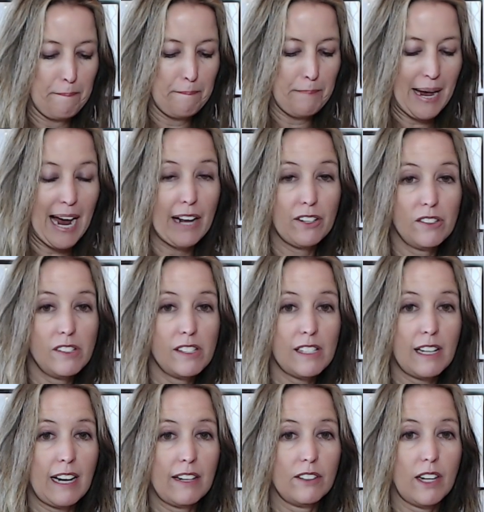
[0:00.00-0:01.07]
patterns that
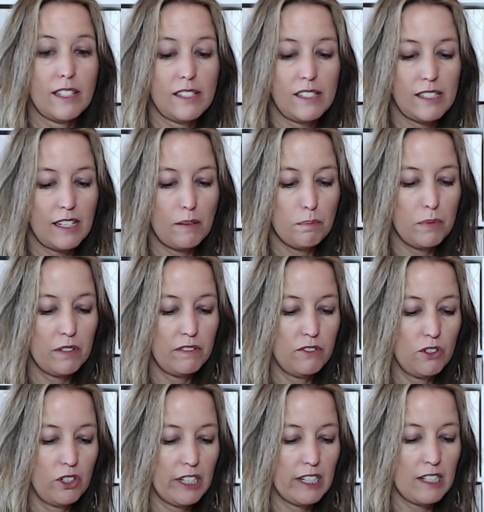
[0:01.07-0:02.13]
I had not seen
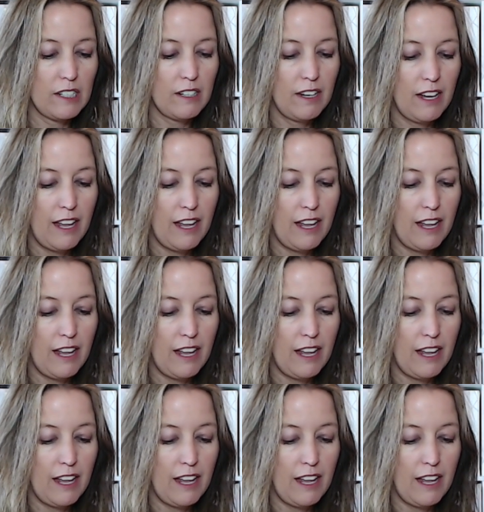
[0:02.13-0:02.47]
before.